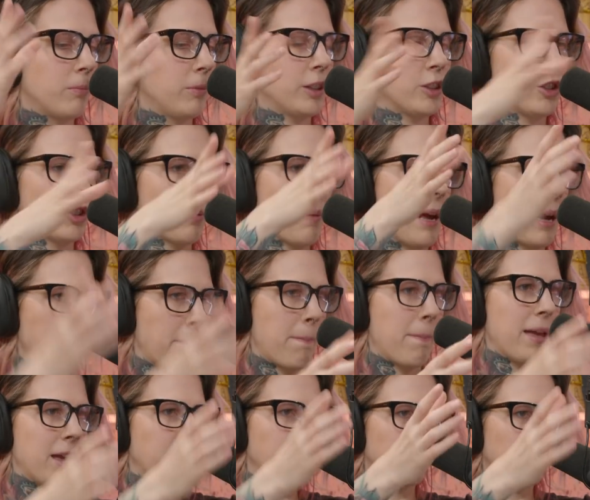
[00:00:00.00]
Let's just make a
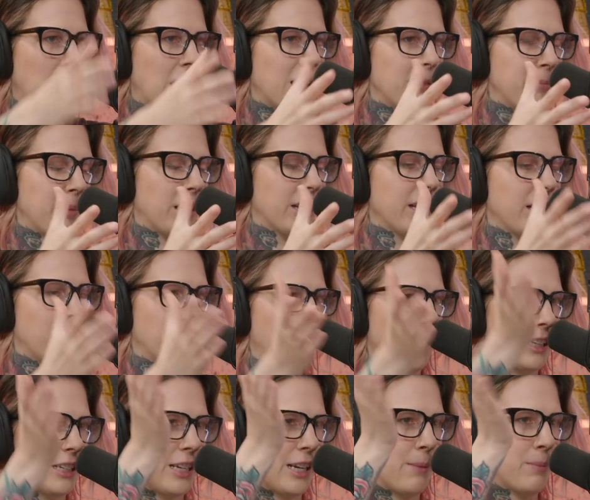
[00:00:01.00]
big broad bucket of
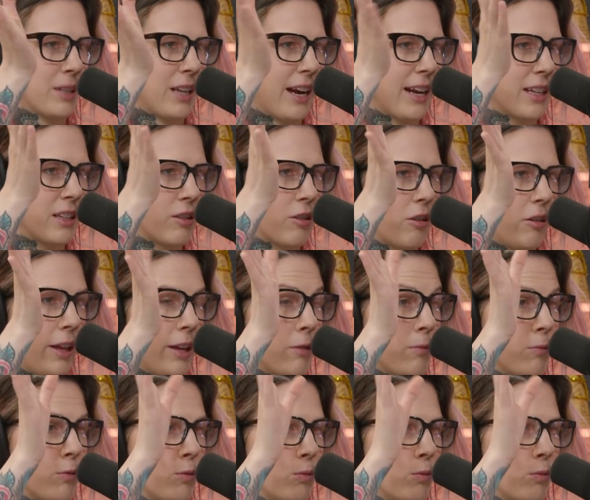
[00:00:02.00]
like teams that I consider like